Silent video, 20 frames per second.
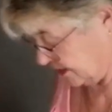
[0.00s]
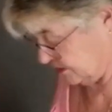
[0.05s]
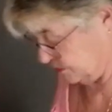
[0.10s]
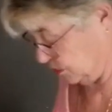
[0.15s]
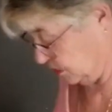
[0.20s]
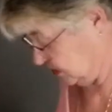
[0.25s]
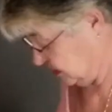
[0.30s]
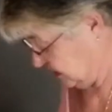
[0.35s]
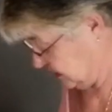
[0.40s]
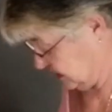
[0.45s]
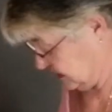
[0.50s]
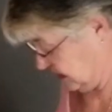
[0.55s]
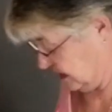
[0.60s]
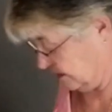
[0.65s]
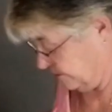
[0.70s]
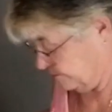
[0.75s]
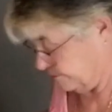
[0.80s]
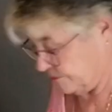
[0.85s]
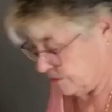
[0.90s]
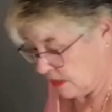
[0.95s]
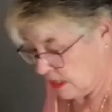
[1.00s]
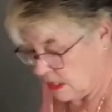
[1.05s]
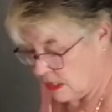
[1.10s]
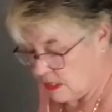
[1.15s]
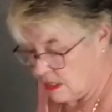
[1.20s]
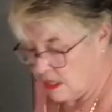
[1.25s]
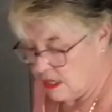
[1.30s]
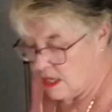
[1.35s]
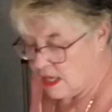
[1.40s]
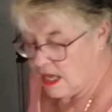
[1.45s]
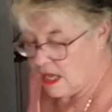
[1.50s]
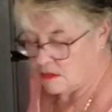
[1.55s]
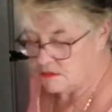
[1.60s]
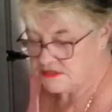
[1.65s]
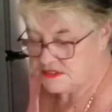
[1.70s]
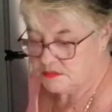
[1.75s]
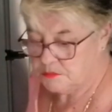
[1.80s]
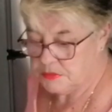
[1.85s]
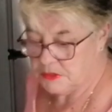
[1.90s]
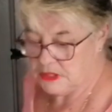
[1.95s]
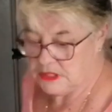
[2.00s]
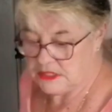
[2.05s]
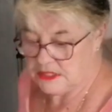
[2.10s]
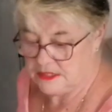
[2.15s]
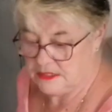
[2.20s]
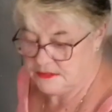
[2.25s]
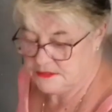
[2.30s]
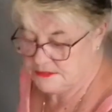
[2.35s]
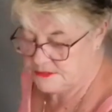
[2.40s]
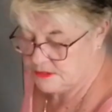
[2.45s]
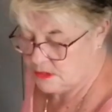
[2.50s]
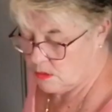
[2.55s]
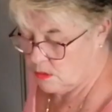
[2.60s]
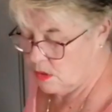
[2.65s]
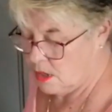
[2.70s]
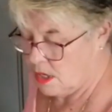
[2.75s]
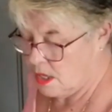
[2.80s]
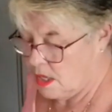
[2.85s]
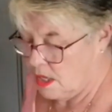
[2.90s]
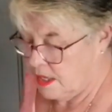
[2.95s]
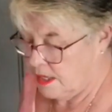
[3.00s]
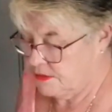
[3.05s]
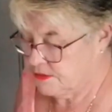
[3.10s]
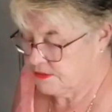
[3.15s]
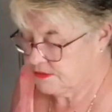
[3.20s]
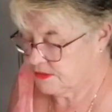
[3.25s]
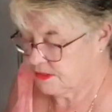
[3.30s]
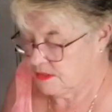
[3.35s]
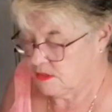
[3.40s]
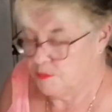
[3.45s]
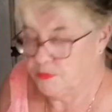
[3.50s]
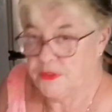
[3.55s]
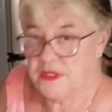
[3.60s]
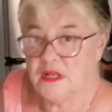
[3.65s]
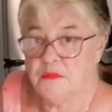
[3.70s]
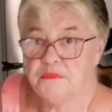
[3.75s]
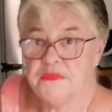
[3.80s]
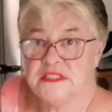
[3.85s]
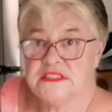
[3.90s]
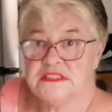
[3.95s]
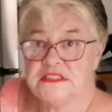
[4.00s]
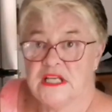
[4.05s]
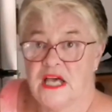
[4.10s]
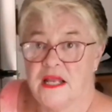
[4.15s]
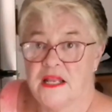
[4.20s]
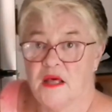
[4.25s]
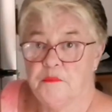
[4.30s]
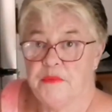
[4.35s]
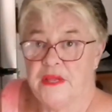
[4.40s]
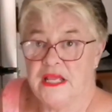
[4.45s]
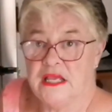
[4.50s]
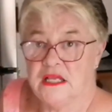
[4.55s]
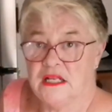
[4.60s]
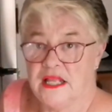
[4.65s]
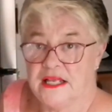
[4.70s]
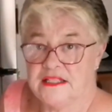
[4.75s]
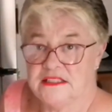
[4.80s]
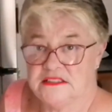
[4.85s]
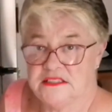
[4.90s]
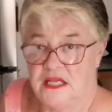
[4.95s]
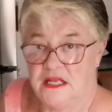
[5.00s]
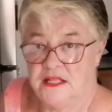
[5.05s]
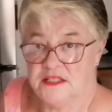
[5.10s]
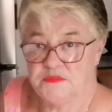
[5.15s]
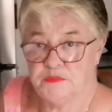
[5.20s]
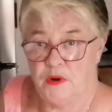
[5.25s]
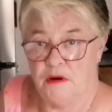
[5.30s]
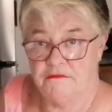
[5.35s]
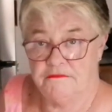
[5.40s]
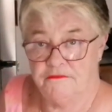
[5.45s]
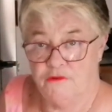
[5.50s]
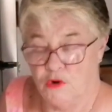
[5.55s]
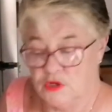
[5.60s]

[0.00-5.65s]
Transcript: guess we'll just see how simple it is. So I'm just going to put up this cut up bacon. Like I said, it's about